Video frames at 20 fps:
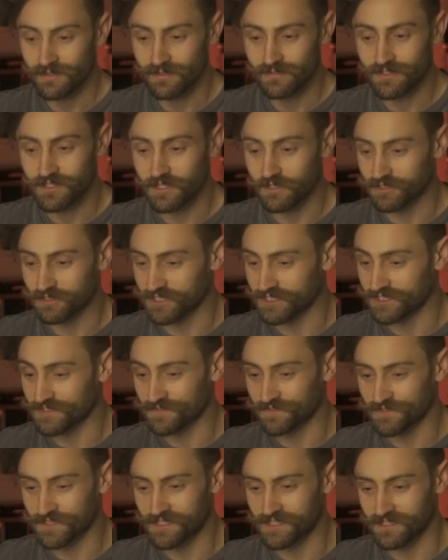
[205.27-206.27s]
The ocean is
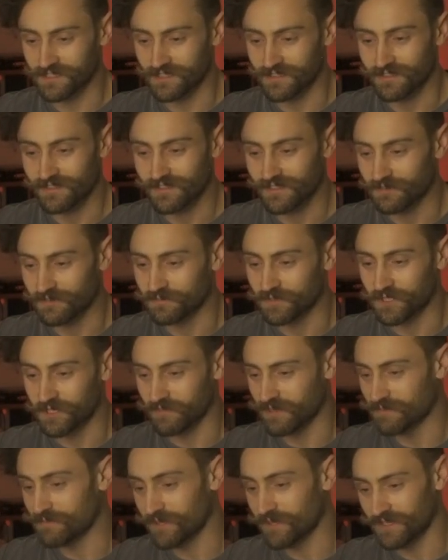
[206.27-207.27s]
freezing, and putting
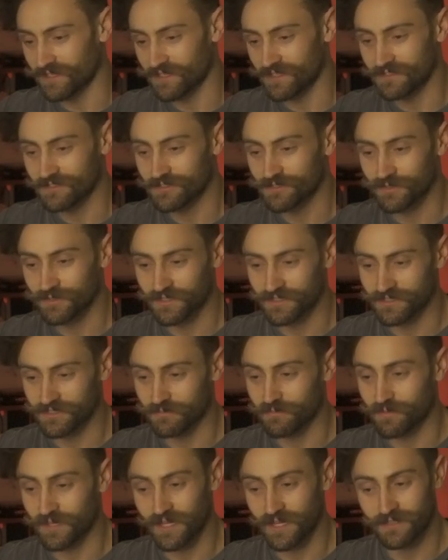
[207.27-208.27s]
my body into it is a
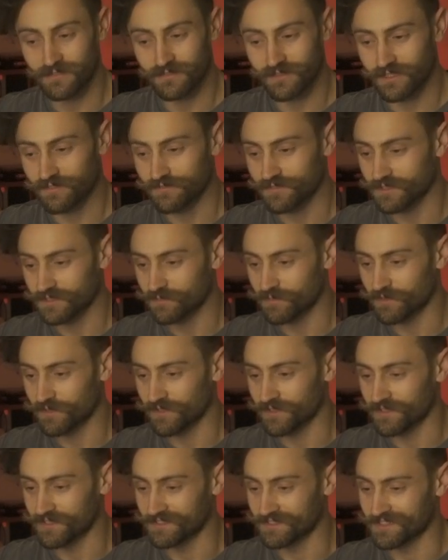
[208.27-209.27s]
bad life
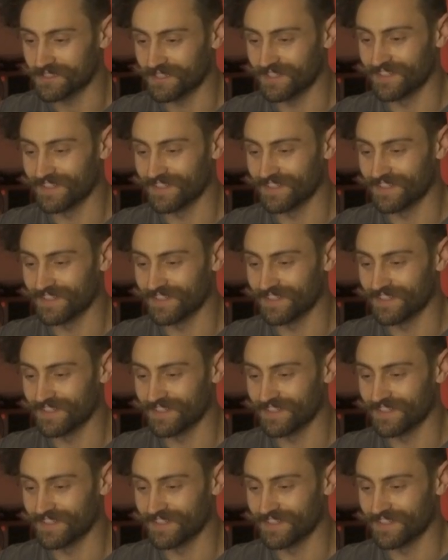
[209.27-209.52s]
experience.